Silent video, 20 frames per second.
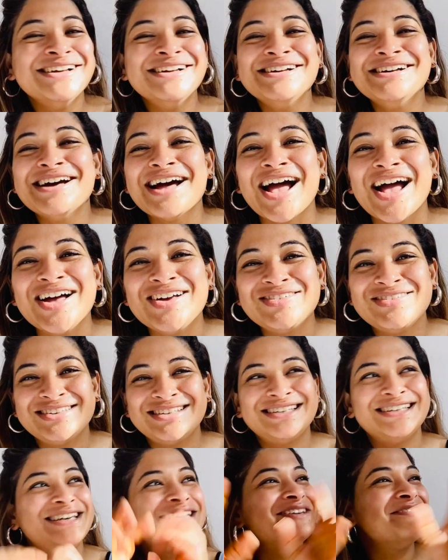I'm
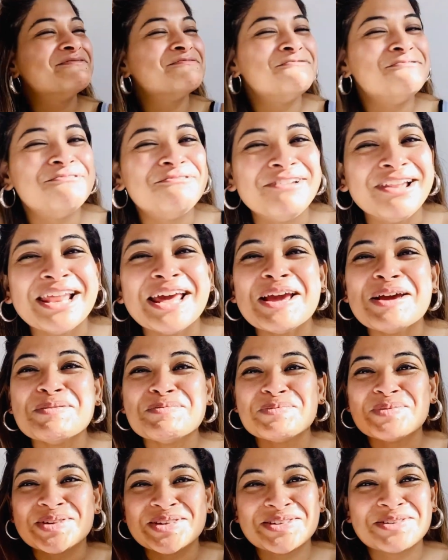seeing
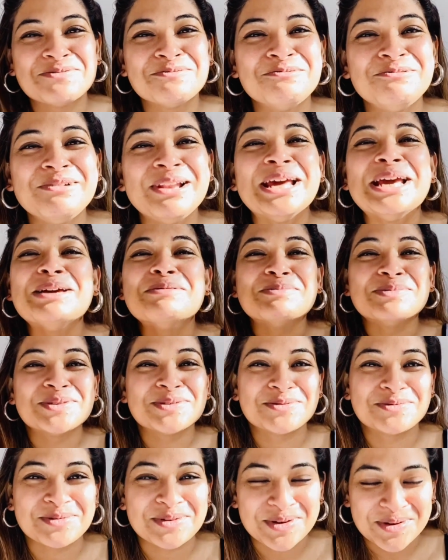flames
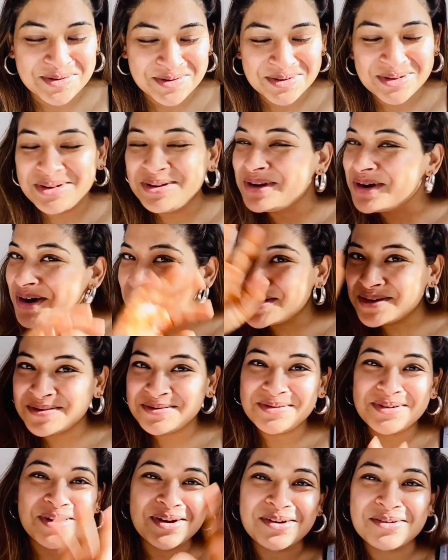for you, lot
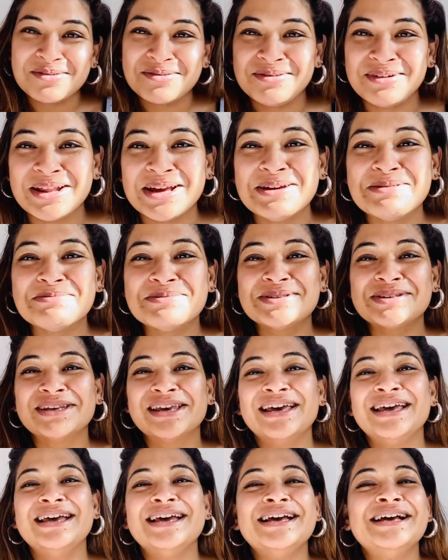of flames.
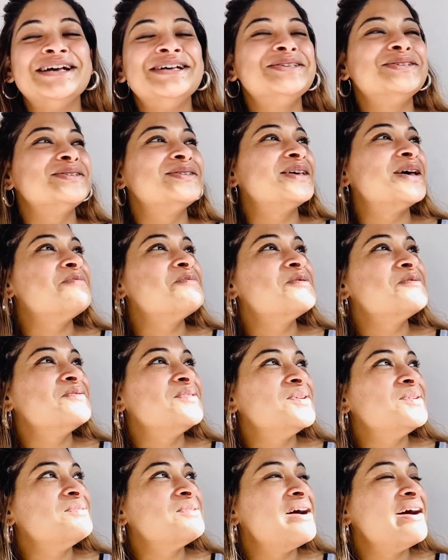So some of
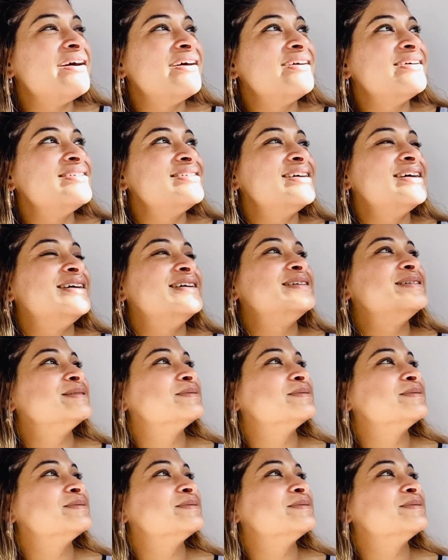you are